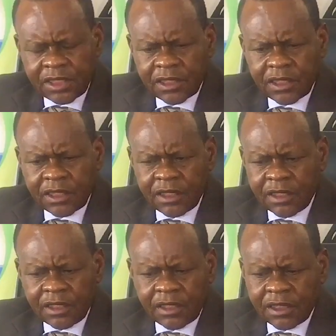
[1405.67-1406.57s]

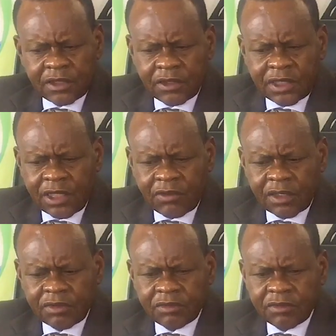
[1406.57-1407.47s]
at
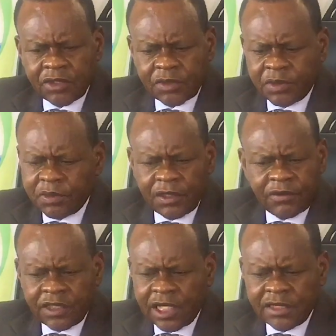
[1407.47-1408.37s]
Ondangwa. Most people
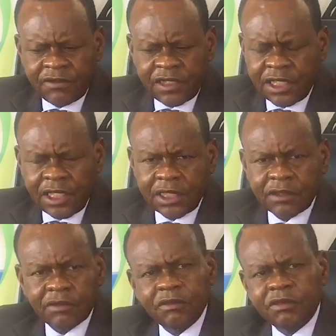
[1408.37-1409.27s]
have died very early
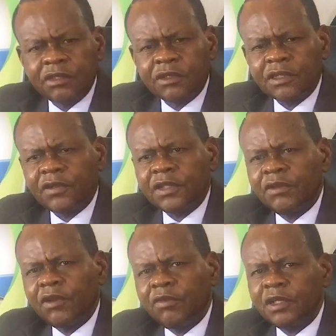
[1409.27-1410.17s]
because of the
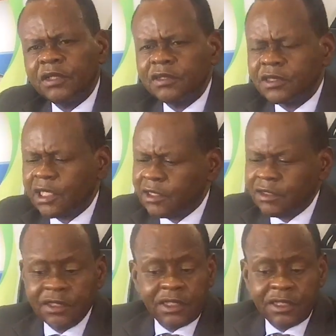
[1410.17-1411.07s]
development.
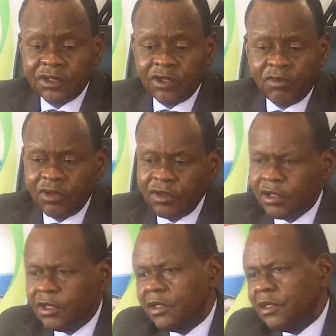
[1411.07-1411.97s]
Started drinking tombo,
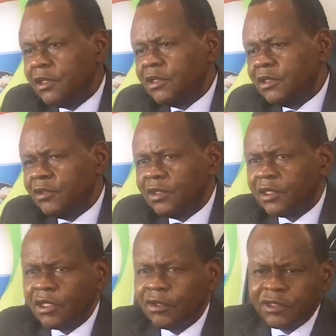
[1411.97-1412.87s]

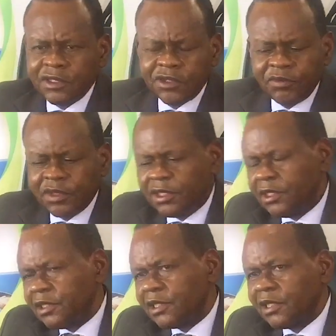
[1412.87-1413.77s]
doing all the stupid
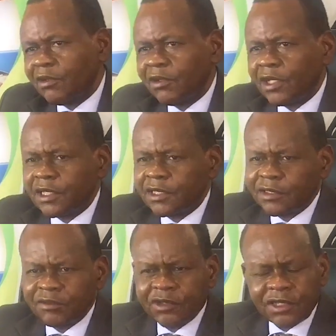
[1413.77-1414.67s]
things and all that,
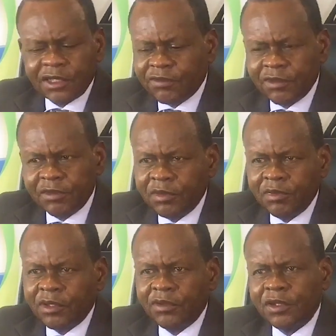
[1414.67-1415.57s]
and most of the
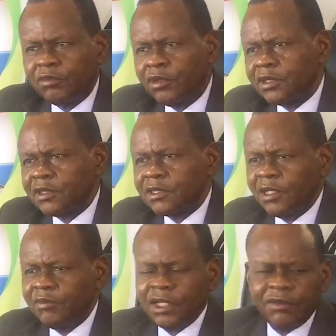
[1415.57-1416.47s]
people were born at the
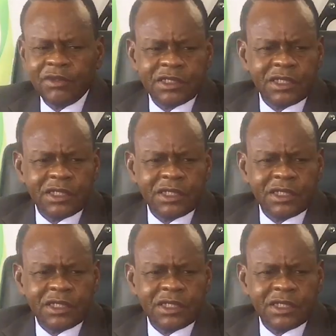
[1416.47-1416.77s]
same time as I